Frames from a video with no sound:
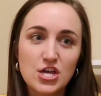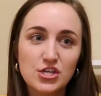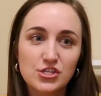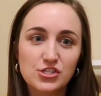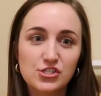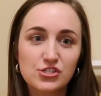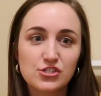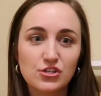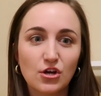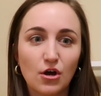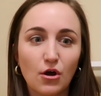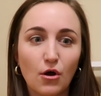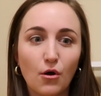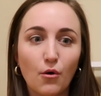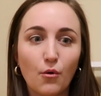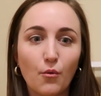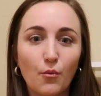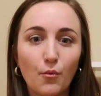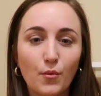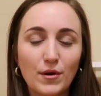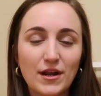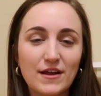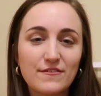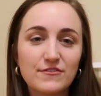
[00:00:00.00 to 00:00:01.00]

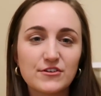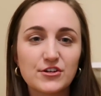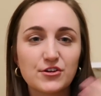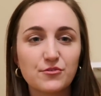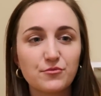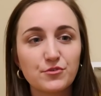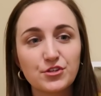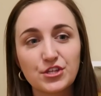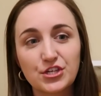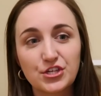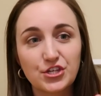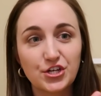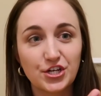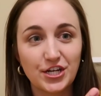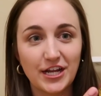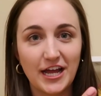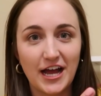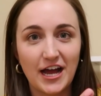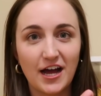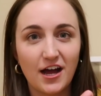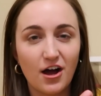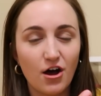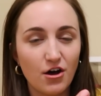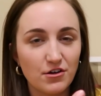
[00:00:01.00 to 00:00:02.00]
So whatever you're really good
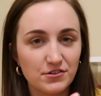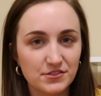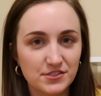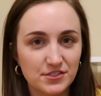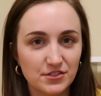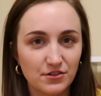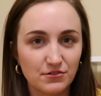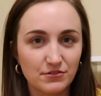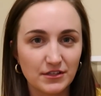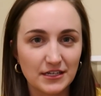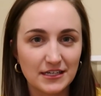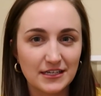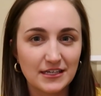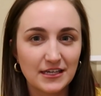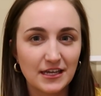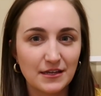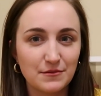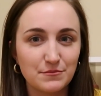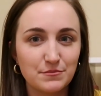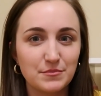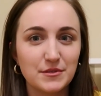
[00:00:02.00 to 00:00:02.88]
at also like can